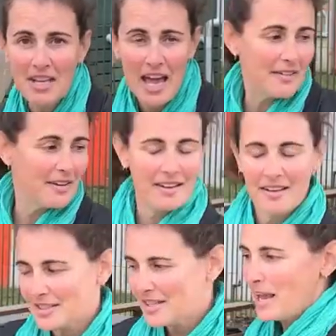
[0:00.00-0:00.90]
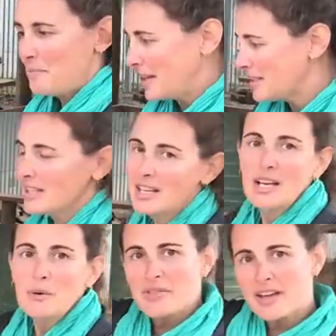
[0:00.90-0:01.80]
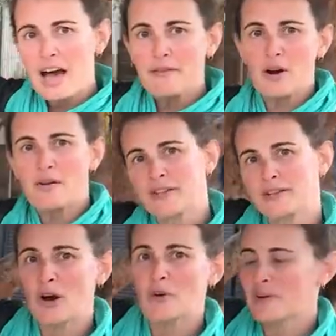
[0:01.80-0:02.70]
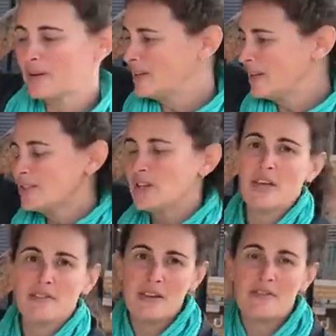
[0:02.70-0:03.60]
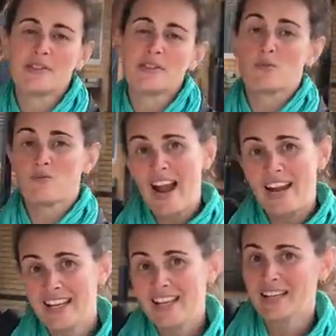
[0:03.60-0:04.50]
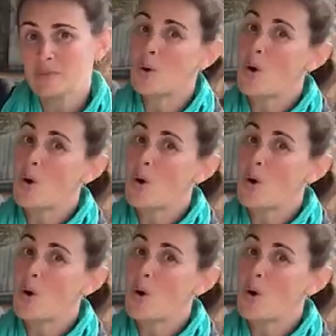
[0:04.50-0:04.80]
to have a sandpit with a cover over the top. So even if it's raining and